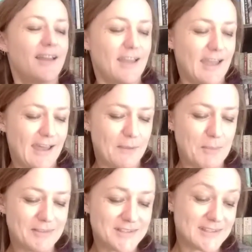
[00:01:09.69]

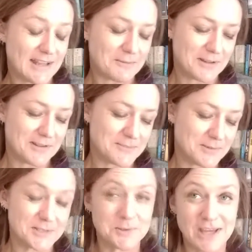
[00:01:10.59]
And this is another one of those
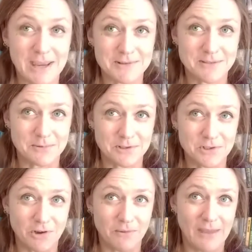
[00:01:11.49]
books which came into the
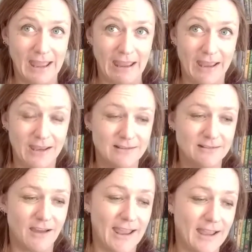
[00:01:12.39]
bookshop
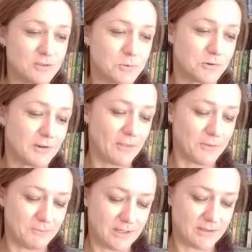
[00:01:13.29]
and I had to order another
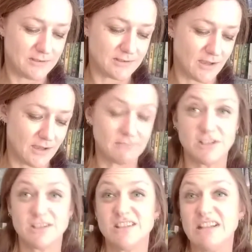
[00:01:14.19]
one because I
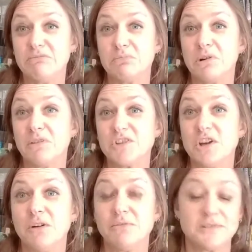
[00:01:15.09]
just didn't even put it on the
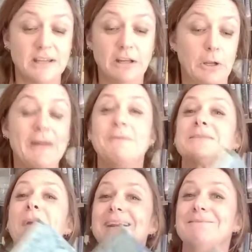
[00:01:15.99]
shelf. I was like, no, that one's
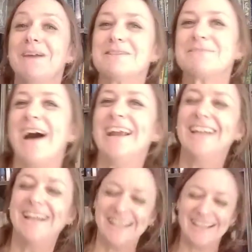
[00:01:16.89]

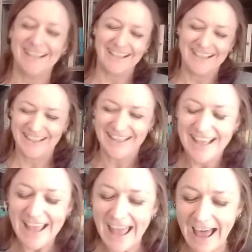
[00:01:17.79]
mine.
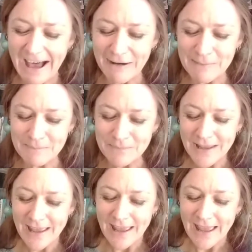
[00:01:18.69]
And
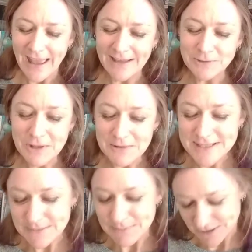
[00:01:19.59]
although it
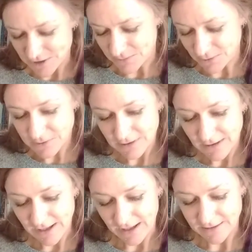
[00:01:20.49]
is a picture book
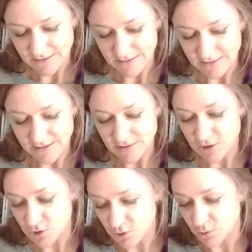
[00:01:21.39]
and it's
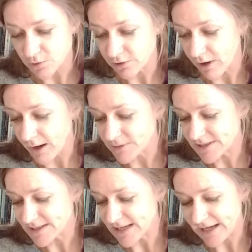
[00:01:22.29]
shorter, I would
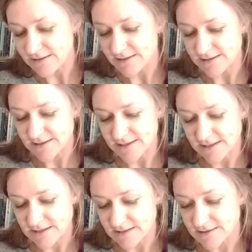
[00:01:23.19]
say this
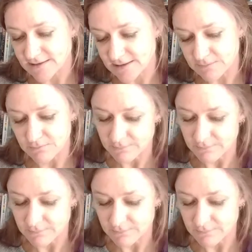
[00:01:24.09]
is